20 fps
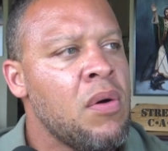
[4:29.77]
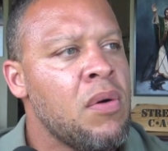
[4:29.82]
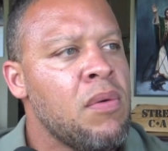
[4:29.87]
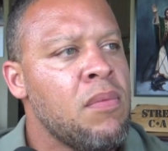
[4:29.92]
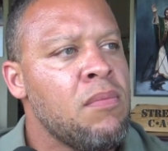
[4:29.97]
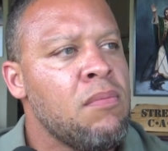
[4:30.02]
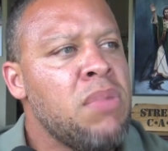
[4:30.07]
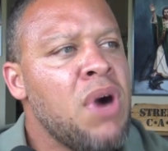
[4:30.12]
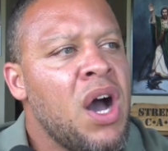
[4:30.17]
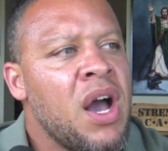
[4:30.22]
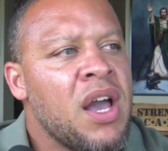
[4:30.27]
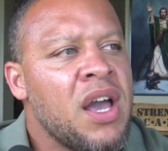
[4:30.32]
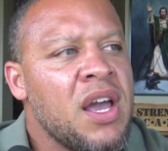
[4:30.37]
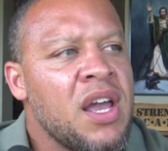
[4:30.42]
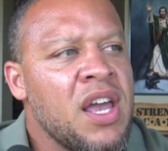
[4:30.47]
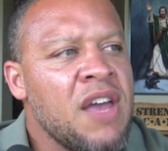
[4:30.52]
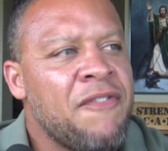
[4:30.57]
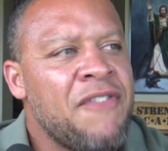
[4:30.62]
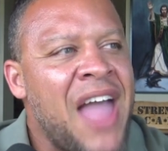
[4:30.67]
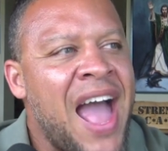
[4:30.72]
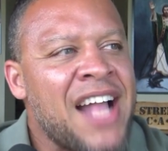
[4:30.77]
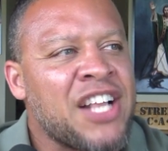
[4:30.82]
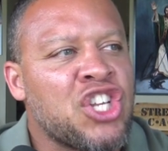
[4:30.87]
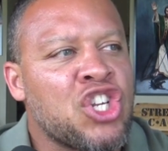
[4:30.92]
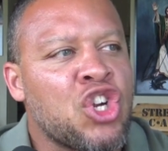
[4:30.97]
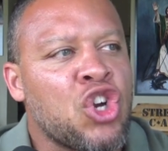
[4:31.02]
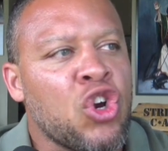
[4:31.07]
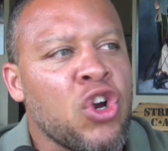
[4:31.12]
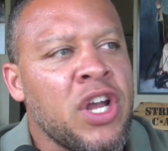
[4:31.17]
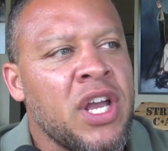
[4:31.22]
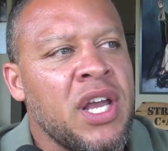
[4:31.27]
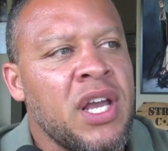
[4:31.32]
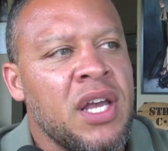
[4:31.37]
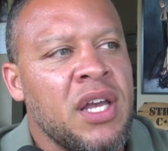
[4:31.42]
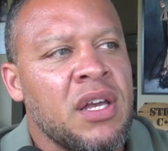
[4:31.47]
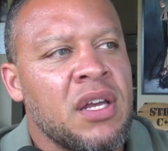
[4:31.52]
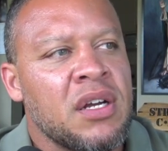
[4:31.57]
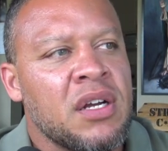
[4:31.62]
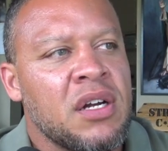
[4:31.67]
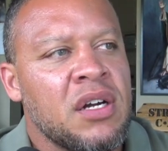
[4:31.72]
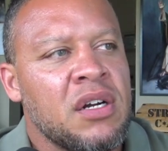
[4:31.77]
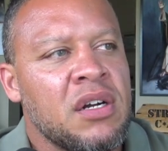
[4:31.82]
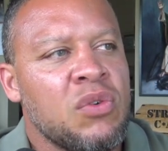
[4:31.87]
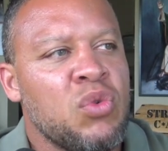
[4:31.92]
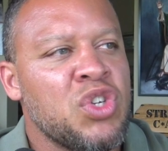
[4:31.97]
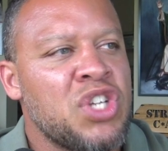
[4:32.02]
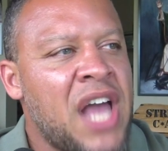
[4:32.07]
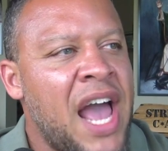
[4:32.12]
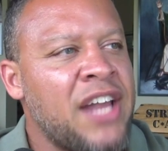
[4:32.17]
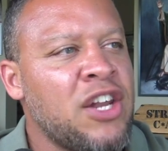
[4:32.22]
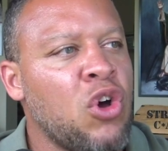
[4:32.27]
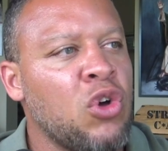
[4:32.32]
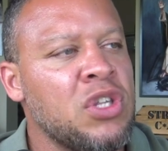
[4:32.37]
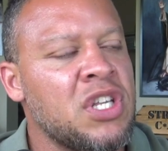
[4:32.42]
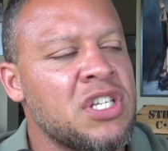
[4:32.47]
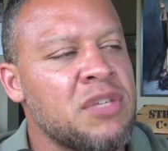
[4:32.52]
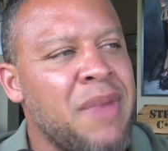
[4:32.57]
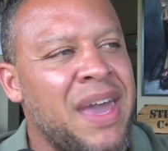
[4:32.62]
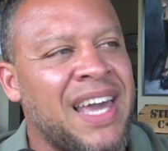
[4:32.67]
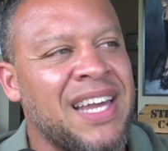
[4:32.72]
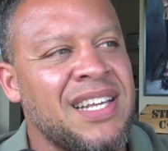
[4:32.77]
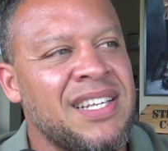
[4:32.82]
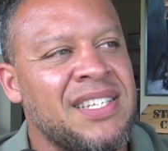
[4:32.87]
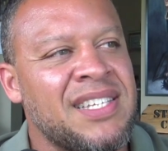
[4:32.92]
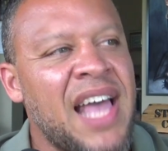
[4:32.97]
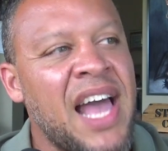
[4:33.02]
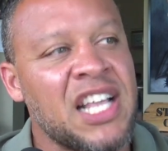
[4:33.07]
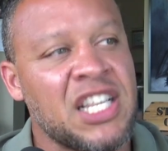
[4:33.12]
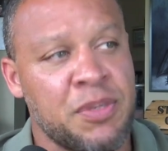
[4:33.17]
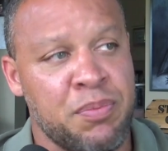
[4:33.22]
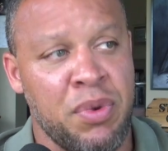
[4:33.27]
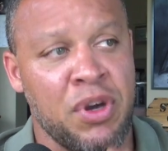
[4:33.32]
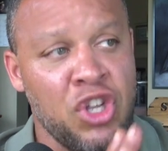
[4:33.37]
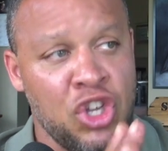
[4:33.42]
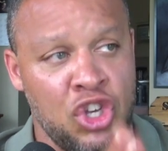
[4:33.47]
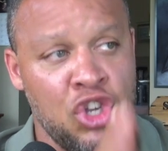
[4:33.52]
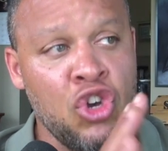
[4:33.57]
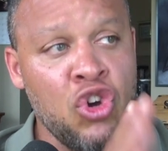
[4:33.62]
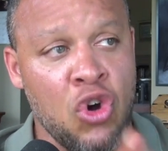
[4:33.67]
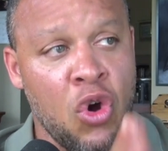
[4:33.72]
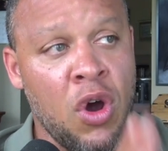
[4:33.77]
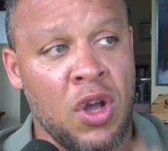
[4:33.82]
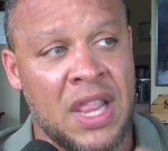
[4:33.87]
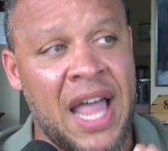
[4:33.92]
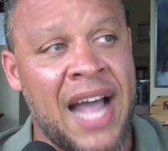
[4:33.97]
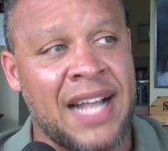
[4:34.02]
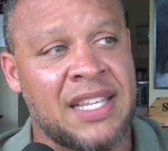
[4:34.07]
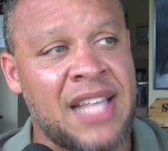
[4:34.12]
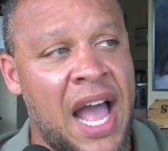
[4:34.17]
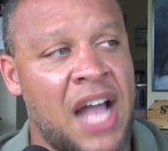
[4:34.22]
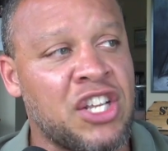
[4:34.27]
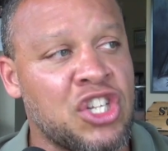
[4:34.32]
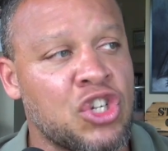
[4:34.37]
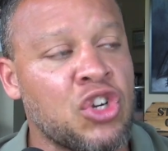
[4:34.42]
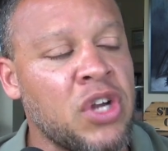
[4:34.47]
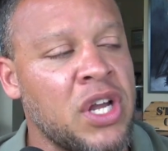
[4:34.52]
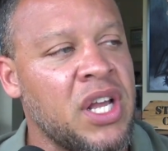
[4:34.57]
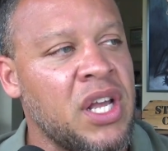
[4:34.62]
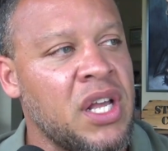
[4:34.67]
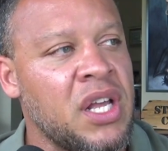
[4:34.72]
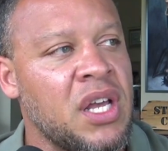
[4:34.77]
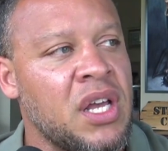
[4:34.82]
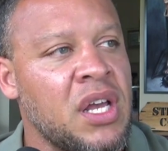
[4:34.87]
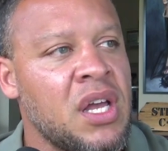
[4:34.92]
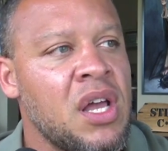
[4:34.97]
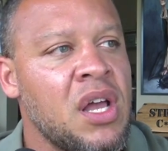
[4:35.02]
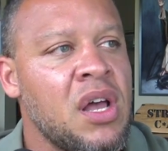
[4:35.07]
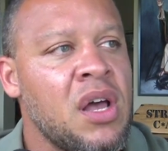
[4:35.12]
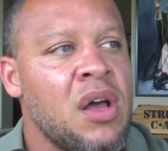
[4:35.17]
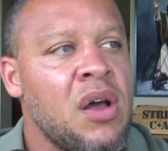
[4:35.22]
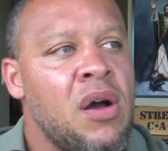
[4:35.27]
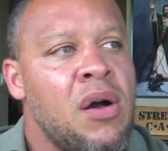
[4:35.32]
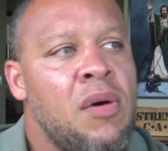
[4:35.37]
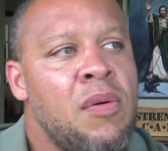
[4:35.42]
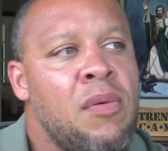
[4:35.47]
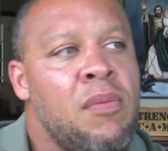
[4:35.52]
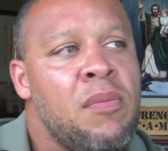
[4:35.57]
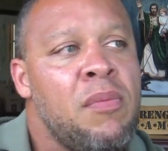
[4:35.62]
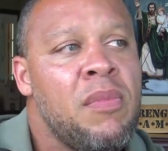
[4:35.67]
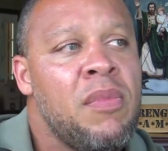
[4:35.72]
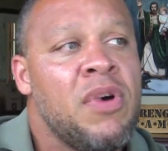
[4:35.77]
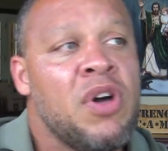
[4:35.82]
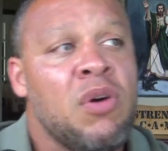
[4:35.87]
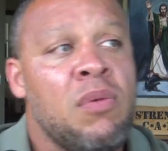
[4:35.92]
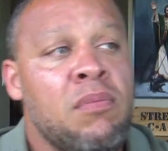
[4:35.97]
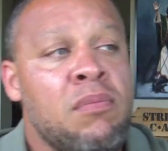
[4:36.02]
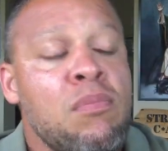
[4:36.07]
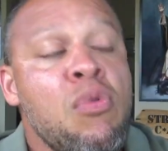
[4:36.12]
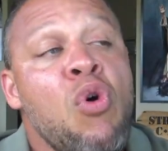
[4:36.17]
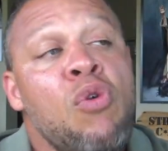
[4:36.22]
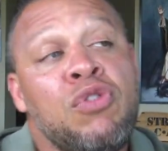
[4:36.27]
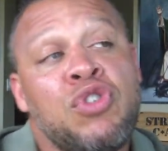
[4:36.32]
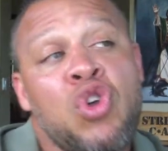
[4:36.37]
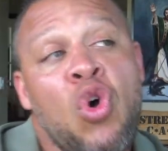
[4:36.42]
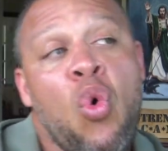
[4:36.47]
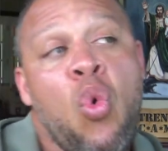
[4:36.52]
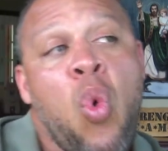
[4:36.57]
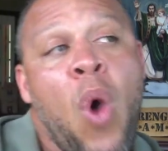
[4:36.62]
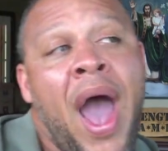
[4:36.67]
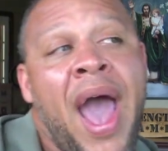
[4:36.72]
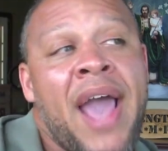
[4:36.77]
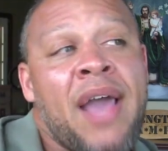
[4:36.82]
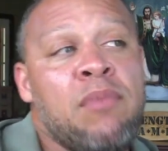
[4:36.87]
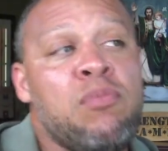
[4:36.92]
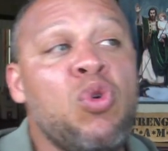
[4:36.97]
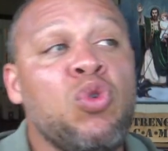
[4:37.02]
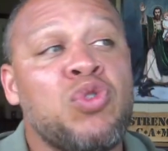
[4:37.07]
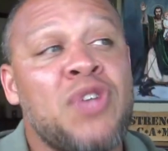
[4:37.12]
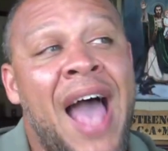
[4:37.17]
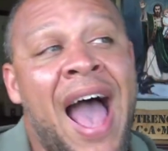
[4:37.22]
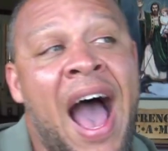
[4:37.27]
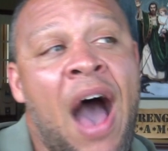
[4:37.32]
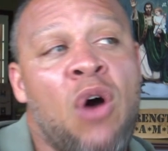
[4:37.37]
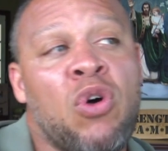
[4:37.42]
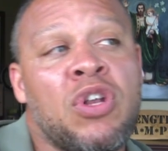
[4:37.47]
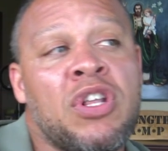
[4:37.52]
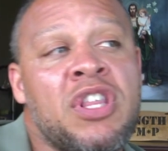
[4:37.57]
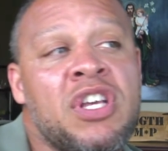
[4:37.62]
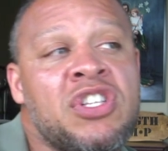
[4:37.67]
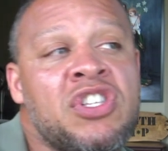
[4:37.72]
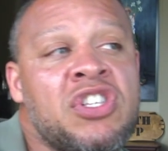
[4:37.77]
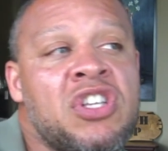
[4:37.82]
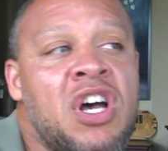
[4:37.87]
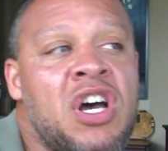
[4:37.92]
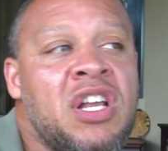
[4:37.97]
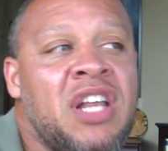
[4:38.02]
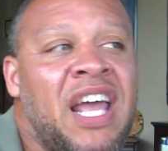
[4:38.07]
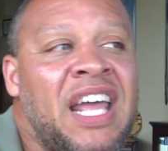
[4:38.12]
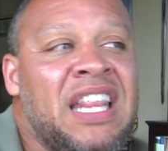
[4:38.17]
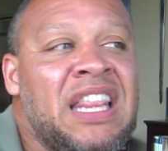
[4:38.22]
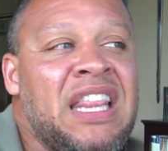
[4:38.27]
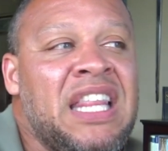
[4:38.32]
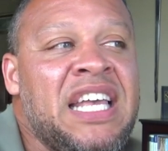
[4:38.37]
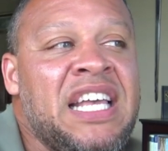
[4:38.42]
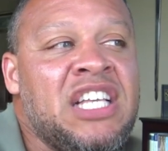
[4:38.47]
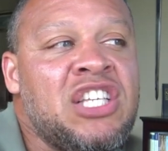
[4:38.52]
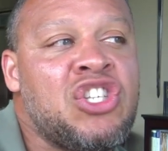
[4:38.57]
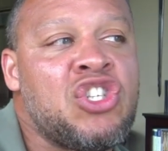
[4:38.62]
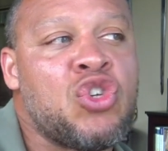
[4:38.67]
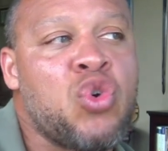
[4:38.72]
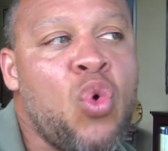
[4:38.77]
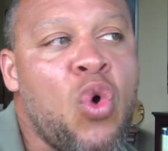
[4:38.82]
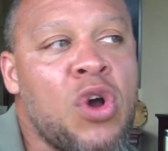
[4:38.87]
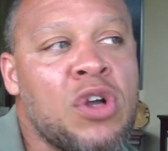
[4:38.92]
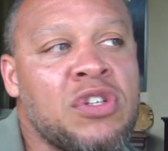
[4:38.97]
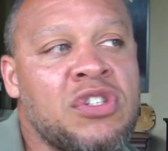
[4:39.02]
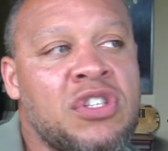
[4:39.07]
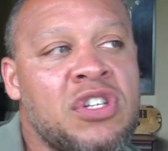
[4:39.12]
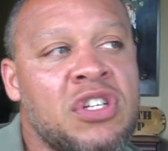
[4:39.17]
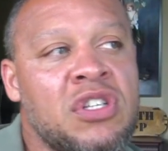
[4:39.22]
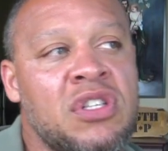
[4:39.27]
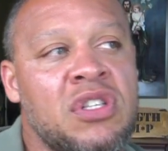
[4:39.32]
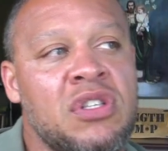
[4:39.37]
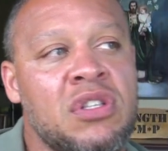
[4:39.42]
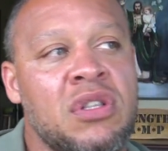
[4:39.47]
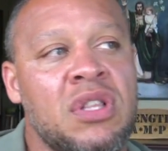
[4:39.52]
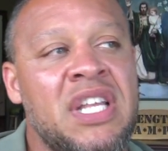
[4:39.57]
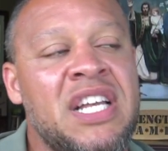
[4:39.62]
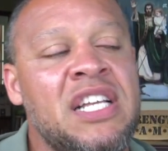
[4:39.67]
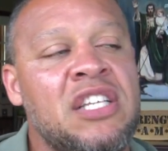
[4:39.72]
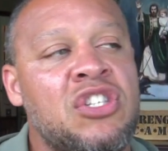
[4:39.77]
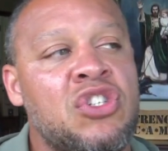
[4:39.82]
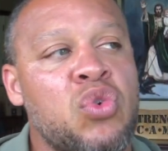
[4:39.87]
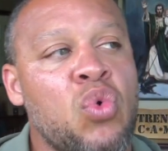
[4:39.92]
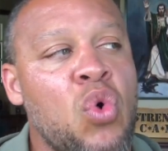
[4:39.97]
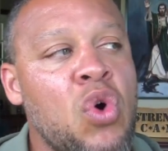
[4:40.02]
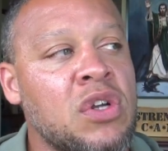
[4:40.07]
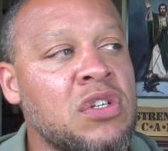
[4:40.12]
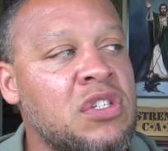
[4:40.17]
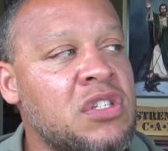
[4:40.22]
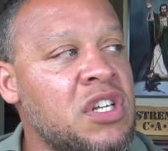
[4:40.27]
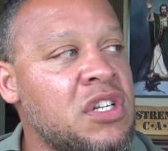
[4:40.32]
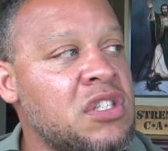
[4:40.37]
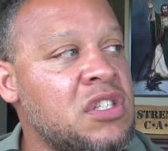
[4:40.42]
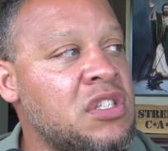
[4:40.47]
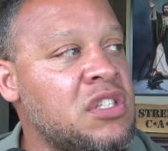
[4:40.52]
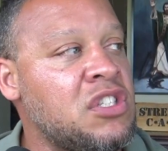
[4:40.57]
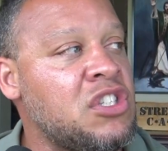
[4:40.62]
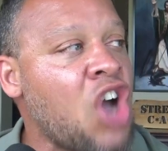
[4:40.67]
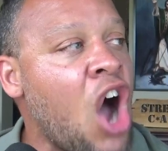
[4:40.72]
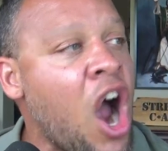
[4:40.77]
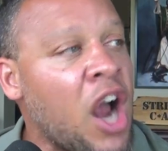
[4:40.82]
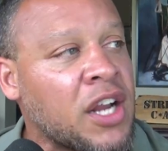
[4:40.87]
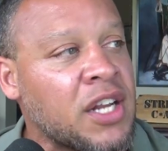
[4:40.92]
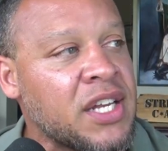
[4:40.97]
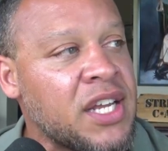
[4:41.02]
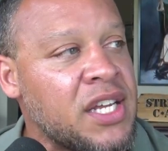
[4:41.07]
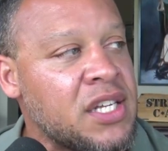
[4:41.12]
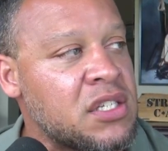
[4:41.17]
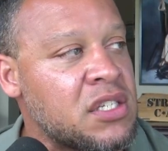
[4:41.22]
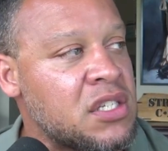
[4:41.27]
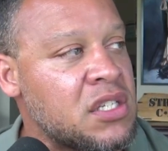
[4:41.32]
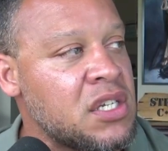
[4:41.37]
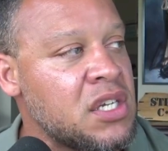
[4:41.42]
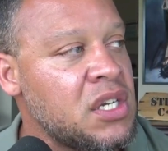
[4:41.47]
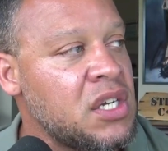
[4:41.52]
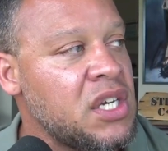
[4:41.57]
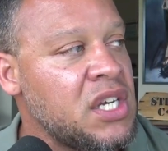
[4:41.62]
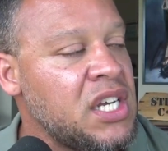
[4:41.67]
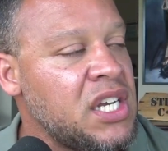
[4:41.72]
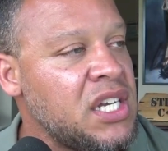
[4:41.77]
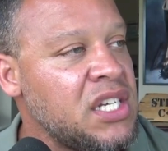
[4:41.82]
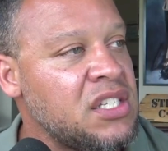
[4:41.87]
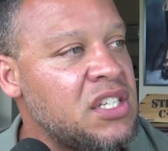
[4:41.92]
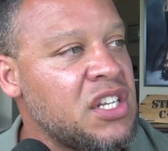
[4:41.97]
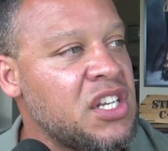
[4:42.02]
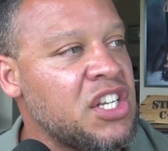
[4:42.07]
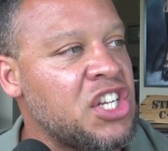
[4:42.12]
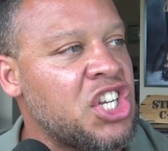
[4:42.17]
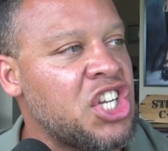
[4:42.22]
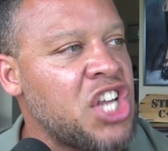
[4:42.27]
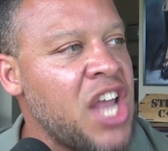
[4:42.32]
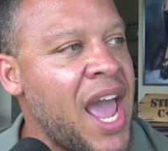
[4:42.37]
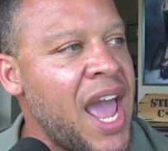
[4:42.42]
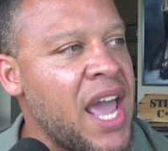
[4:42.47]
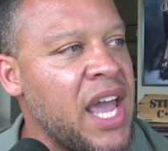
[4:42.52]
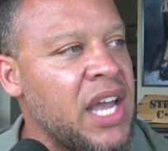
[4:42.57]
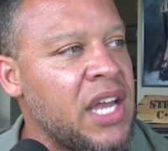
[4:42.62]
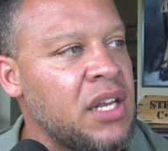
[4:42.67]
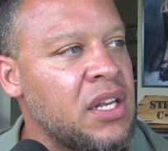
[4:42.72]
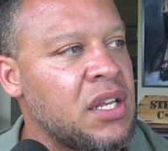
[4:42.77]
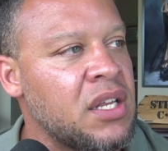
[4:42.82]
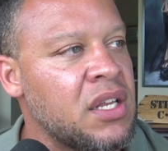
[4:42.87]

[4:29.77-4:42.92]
But if that tree, which I know doesn't make any sense, but you are like that tree, moves away, moves out of the sun and leans towards the leads towards the darkness into the shade,